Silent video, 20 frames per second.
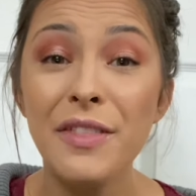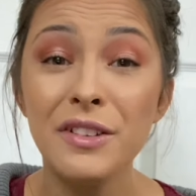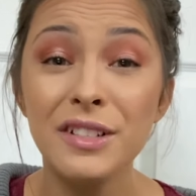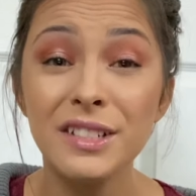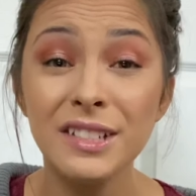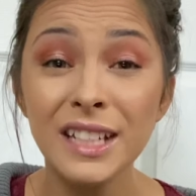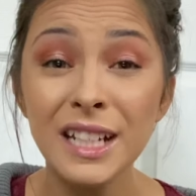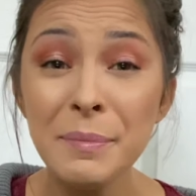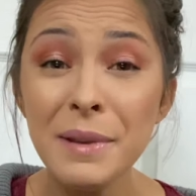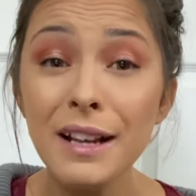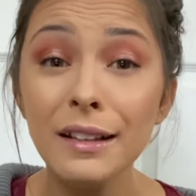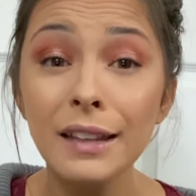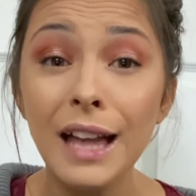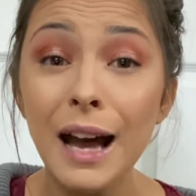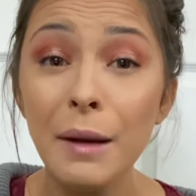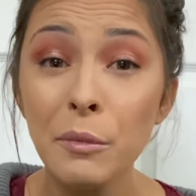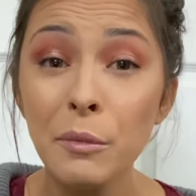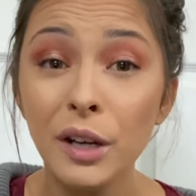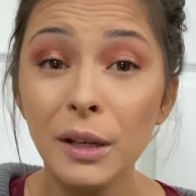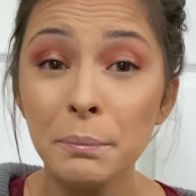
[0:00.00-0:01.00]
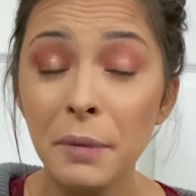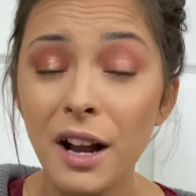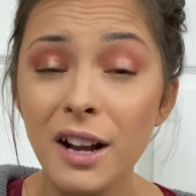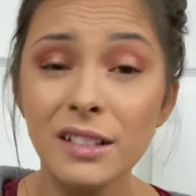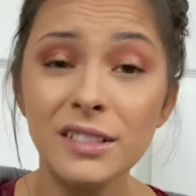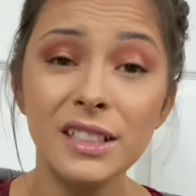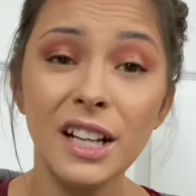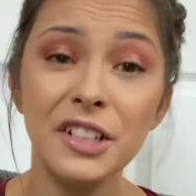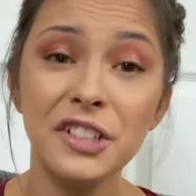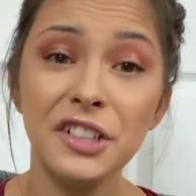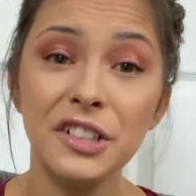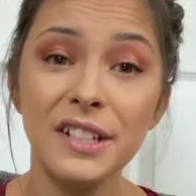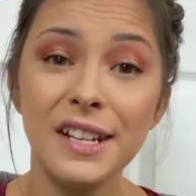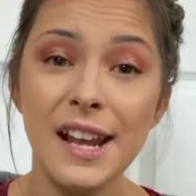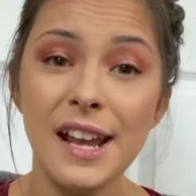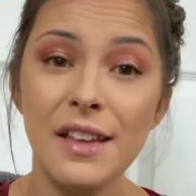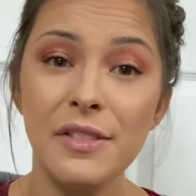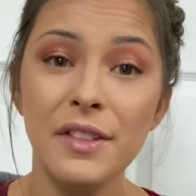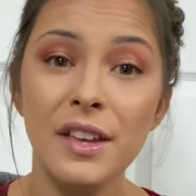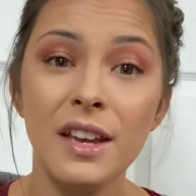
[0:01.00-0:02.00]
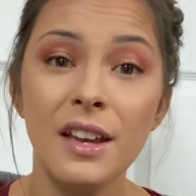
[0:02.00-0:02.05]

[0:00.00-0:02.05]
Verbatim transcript: There's going to be a lot more bugs underneath.